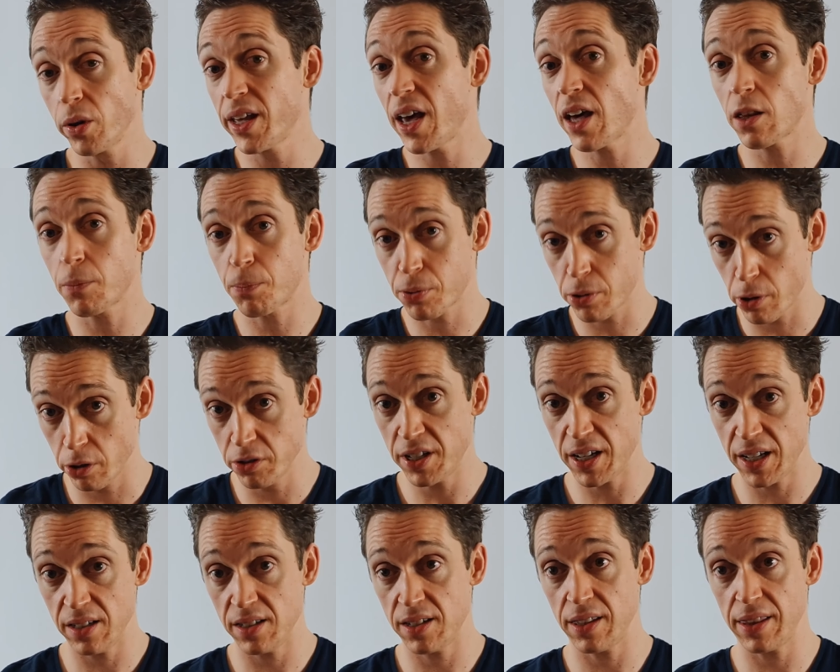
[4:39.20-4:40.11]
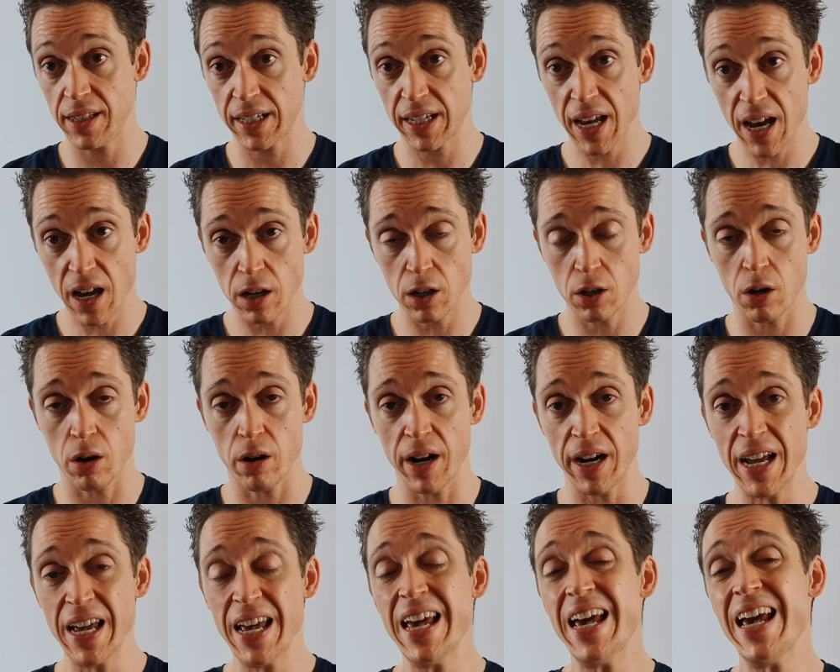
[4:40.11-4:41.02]
the other proteins in the
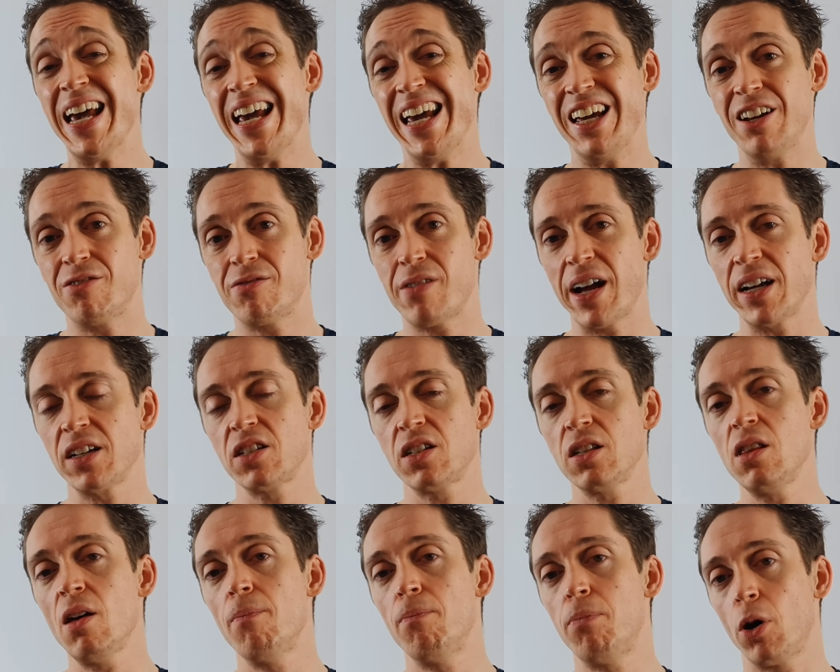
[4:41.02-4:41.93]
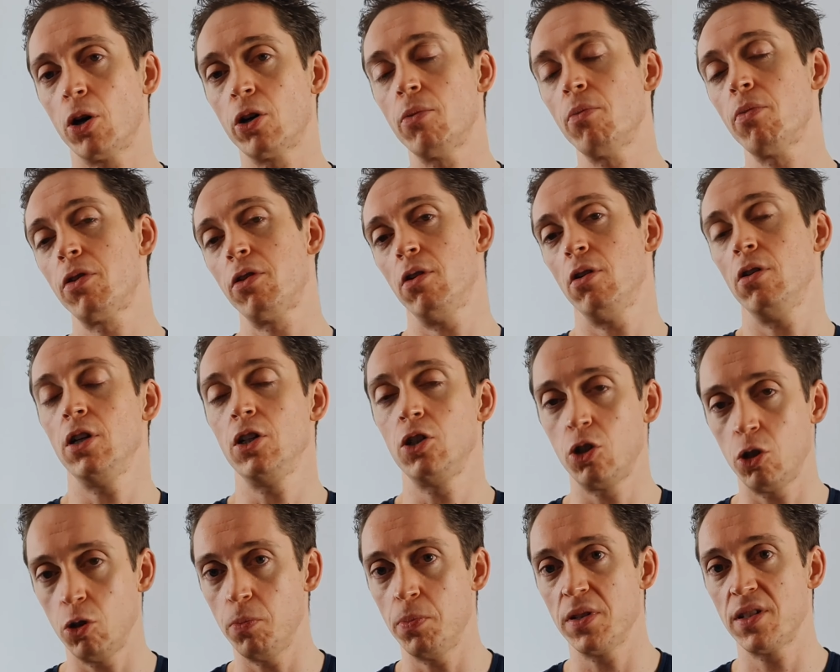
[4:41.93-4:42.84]
category, it ranks in the bottom
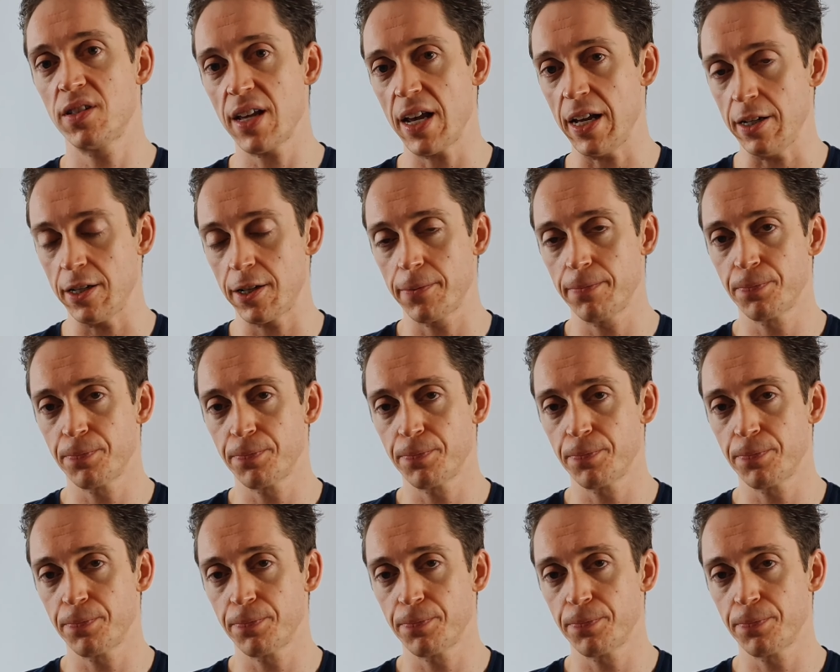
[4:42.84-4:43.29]
32%.